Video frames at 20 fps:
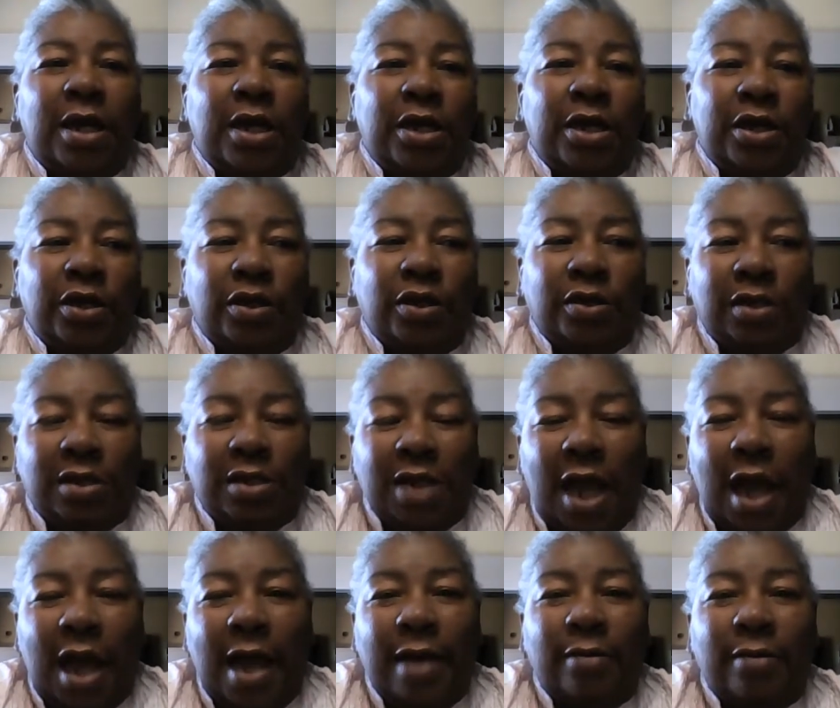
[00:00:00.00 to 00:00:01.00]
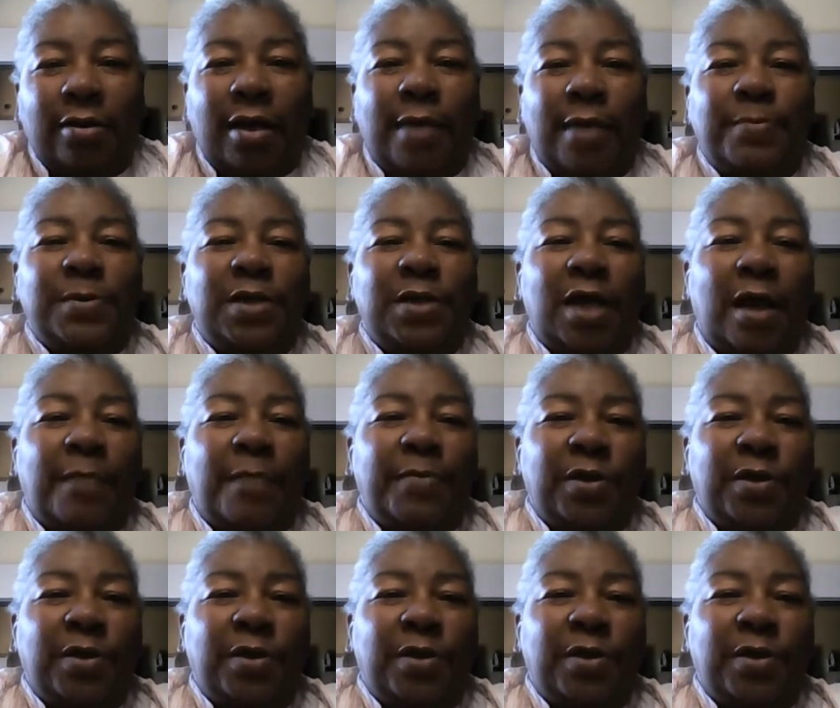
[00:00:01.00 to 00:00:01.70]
The tile comes up.